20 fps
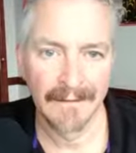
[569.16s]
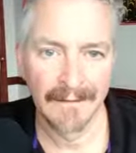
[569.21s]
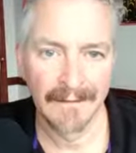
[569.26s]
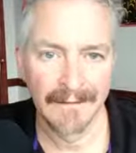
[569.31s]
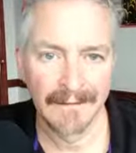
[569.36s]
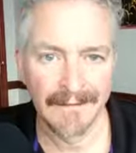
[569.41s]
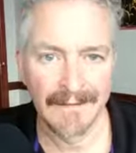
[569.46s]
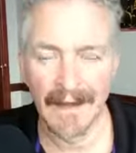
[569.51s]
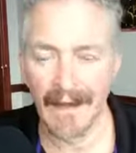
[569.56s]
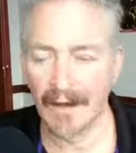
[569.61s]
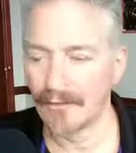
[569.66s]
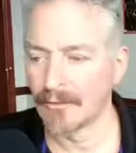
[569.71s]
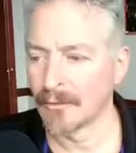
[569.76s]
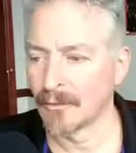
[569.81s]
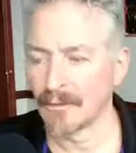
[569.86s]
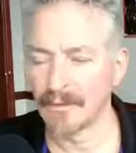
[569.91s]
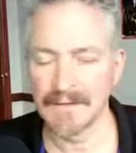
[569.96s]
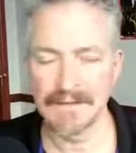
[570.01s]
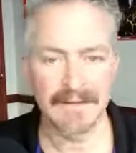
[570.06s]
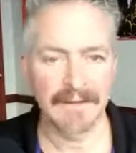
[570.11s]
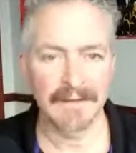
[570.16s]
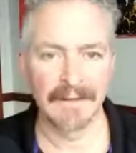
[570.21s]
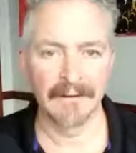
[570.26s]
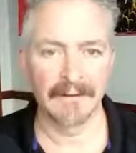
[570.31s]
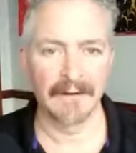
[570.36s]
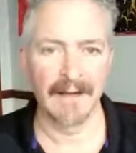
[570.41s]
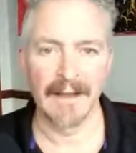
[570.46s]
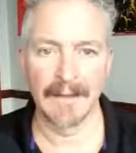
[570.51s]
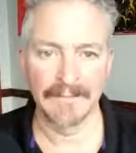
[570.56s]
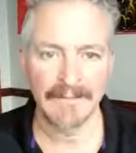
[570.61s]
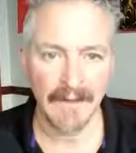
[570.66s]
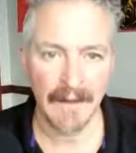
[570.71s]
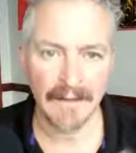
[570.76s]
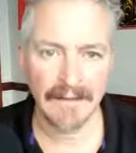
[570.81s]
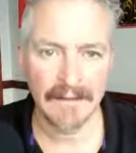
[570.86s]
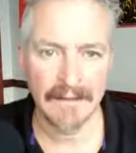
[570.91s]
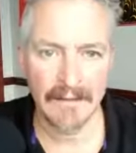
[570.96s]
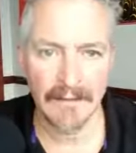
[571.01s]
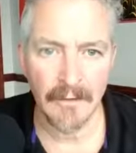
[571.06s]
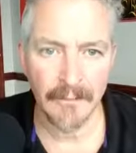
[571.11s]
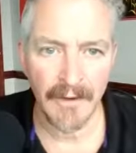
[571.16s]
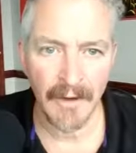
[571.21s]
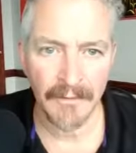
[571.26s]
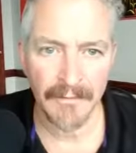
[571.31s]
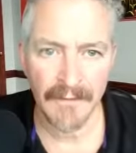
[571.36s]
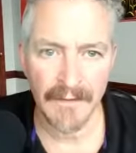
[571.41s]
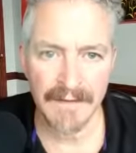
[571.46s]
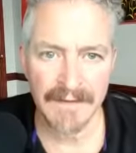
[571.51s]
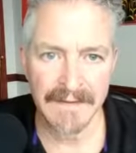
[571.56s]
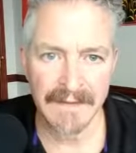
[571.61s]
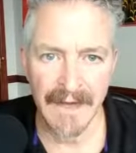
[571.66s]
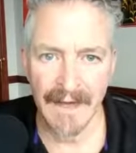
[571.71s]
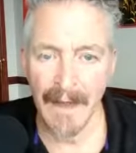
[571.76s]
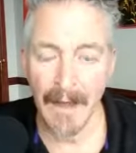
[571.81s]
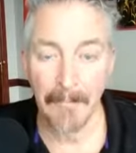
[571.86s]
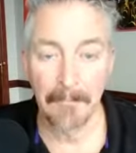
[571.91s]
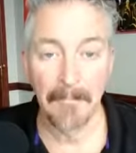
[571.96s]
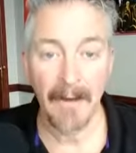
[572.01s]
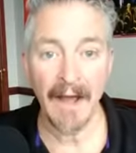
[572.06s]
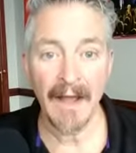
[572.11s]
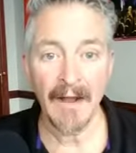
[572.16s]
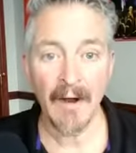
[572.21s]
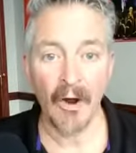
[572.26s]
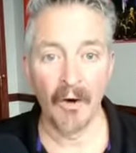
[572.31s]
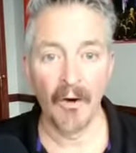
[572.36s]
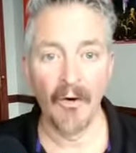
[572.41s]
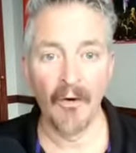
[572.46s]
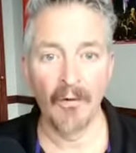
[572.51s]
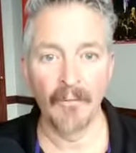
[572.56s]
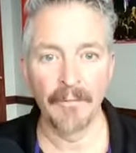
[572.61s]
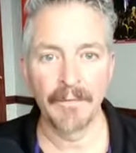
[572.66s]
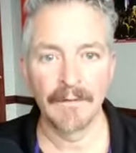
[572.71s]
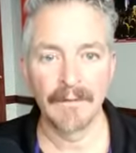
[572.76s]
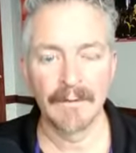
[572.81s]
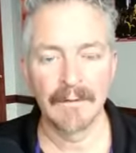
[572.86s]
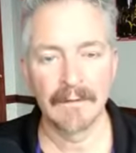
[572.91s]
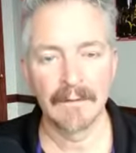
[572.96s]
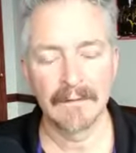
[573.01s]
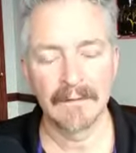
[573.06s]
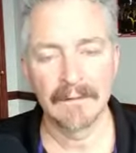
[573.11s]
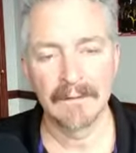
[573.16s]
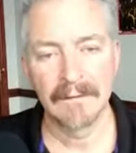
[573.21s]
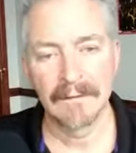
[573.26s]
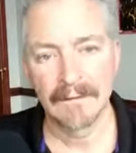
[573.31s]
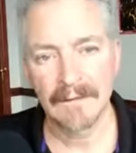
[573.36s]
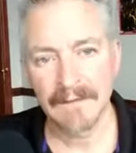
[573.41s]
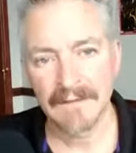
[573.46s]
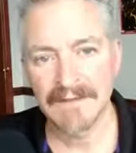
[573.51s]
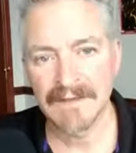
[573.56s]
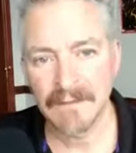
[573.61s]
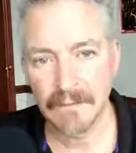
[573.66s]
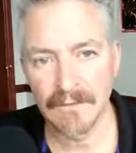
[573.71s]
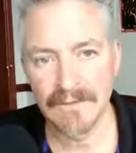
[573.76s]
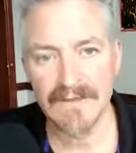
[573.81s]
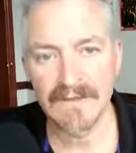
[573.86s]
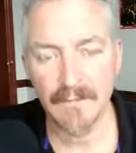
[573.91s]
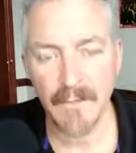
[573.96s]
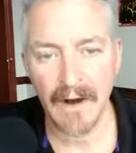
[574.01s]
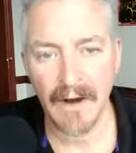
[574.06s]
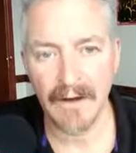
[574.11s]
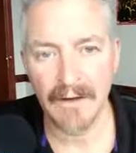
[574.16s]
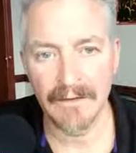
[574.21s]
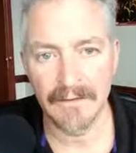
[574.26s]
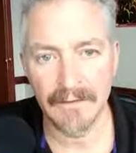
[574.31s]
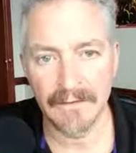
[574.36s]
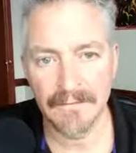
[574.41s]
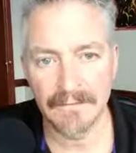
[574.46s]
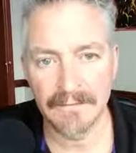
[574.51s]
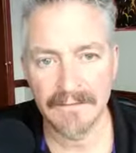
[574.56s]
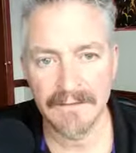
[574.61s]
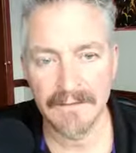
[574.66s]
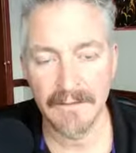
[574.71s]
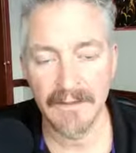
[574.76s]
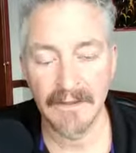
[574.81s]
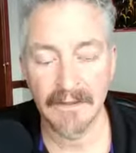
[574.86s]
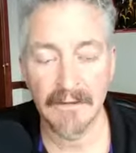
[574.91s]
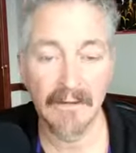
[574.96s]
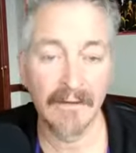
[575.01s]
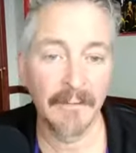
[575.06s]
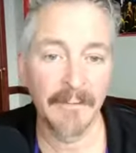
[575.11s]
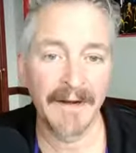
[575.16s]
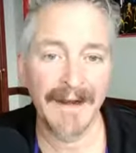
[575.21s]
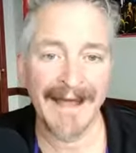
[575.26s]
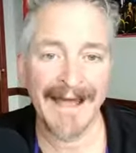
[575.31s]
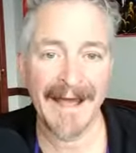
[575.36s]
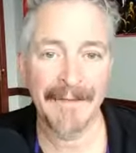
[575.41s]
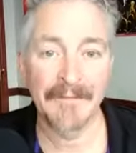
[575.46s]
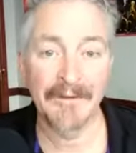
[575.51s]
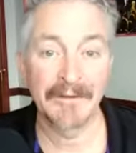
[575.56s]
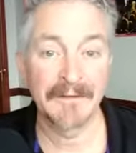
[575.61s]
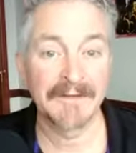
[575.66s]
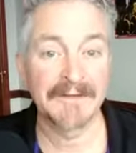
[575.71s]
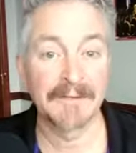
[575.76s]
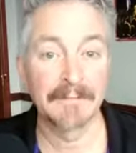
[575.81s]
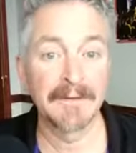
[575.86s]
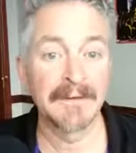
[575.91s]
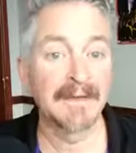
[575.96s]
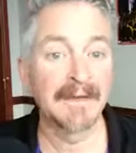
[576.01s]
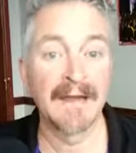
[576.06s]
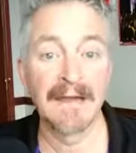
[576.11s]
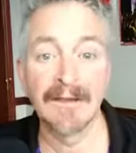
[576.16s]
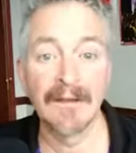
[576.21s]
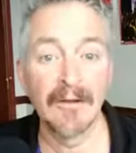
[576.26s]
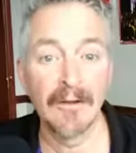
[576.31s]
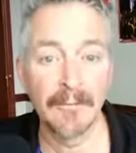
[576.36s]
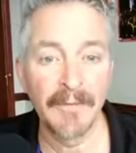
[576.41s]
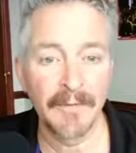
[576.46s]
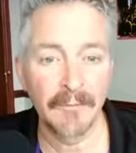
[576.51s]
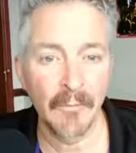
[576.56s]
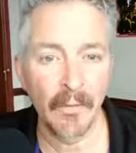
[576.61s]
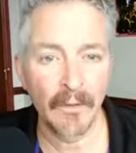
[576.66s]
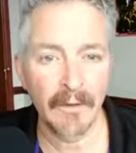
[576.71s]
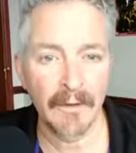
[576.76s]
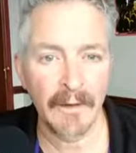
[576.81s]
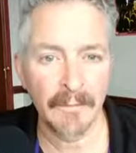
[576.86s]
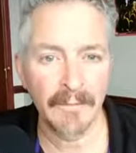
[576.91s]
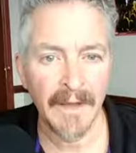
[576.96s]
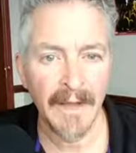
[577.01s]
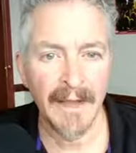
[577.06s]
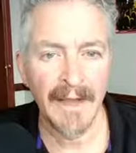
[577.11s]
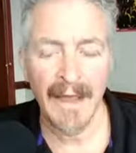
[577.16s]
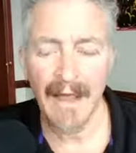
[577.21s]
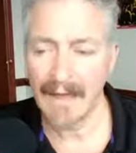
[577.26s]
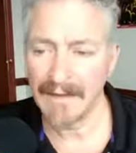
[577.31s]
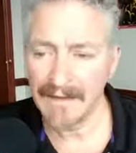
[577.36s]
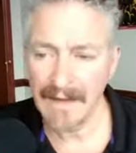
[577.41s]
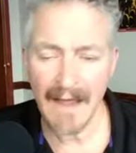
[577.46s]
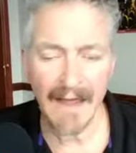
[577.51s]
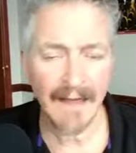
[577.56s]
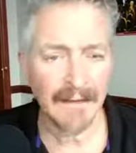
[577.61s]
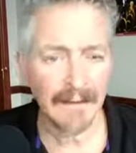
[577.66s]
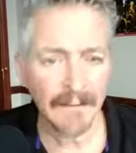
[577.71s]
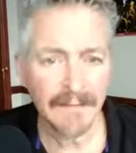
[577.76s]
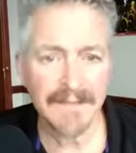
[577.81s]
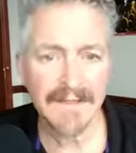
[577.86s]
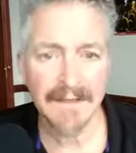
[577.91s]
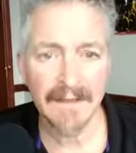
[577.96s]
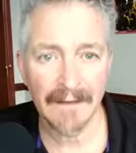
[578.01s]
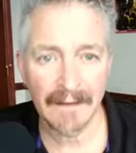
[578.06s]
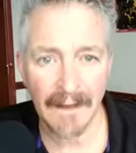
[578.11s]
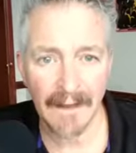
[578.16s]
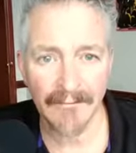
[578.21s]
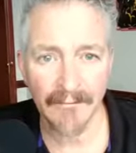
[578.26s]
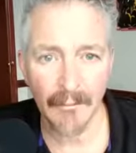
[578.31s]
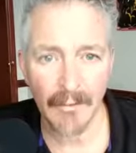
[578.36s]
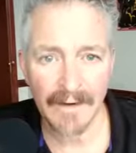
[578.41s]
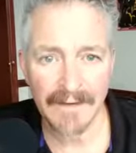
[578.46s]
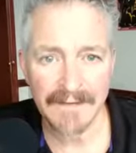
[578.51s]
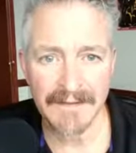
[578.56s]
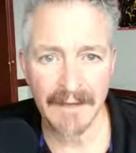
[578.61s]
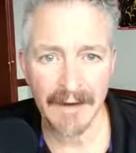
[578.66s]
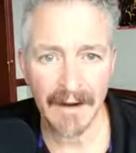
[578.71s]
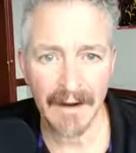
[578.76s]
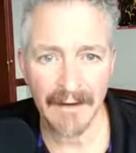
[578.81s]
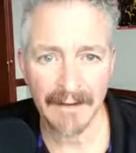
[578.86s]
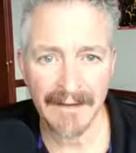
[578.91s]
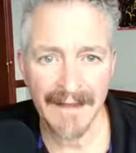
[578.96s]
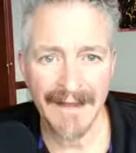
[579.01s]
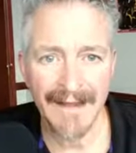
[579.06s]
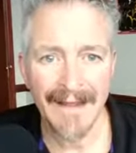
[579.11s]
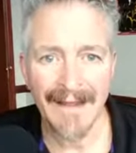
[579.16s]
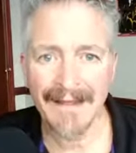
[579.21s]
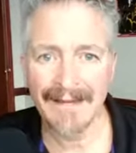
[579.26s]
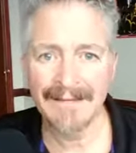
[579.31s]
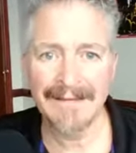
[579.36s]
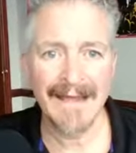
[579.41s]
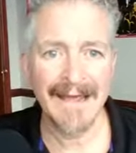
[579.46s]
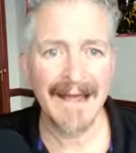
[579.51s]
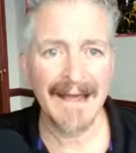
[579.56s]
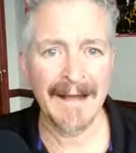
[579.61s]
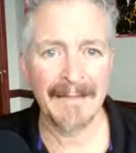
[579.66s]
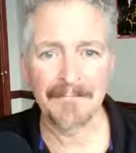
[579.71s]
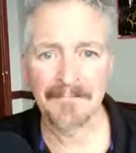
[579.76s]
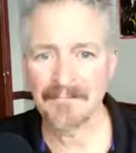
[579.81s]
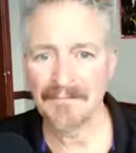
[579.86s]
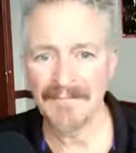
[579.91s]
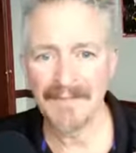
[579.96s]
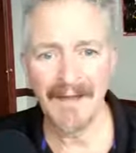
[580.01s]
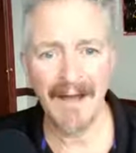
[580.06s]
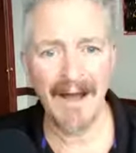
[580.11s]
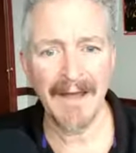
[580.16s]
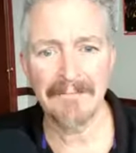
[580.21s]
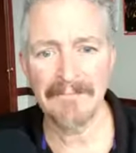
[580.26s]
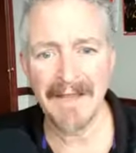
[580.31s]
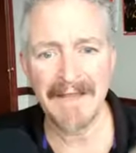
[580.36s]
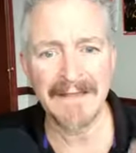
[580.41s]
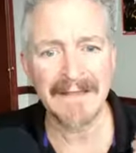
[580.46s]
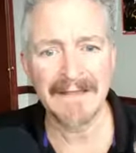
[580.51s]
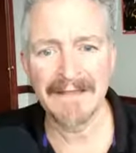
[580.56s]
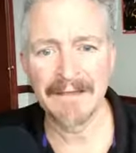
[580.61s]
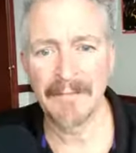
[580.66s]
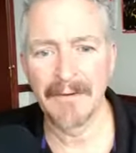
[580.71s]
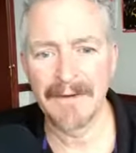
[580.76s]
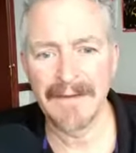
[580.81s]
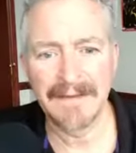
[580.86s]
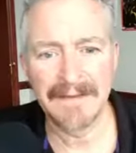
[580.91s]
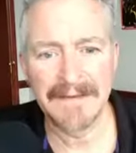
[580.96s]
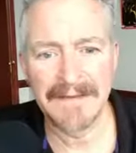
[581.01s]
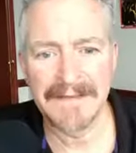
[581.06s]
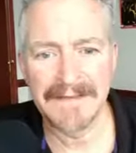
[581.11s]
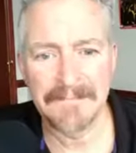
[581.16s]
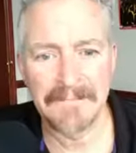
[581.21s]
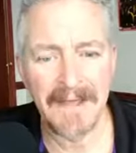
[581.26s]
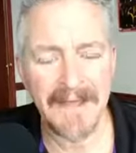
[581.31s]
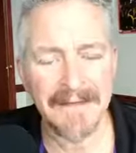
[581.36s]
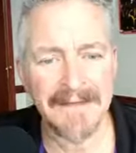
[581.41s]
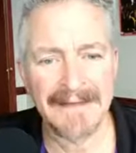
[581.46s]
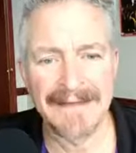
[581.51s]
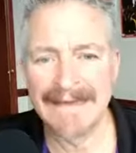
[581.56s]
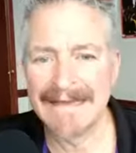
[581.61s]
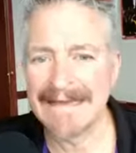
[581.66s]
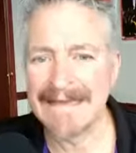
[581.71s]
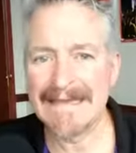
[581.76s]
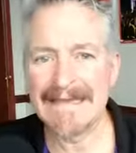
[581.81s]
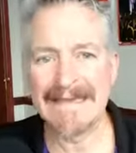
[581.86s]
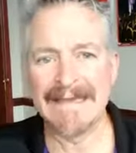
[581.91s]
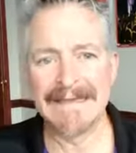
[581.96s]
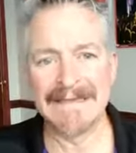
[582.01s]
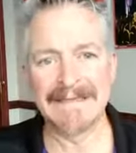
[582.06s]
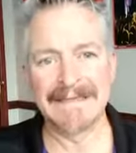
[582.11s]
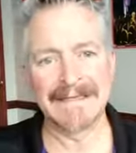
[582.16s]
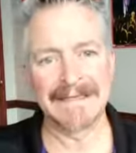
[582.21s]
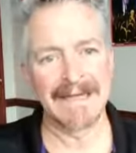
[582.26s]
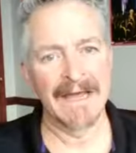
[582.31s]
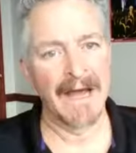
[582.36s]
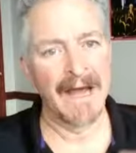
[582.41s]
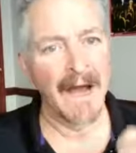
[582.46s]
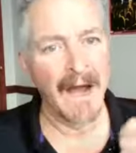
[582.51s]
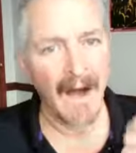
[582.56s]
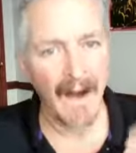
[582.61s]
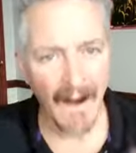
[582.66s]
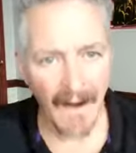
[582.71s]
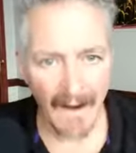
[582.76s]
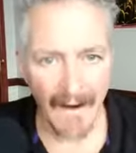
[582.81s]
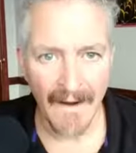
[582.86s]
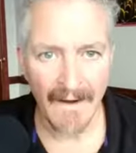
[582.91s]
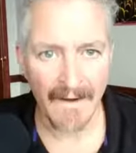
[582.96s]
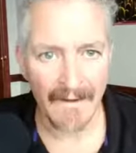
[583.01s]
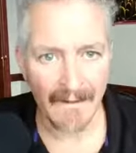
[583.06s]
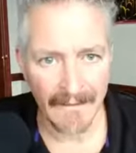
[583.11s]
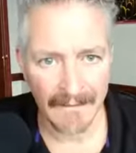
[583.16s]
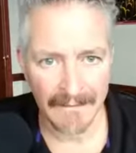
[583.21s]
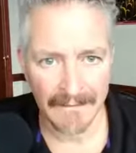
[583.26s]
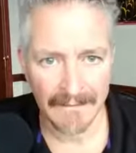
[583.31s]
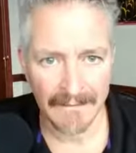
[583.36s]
Now, of course, here I am talking to you about this. My hope is to inspire you to be a little bit happier, to be a little bit more up. And yeah, losing a loved one is hard. And yeah, not making the money you need to make is hard.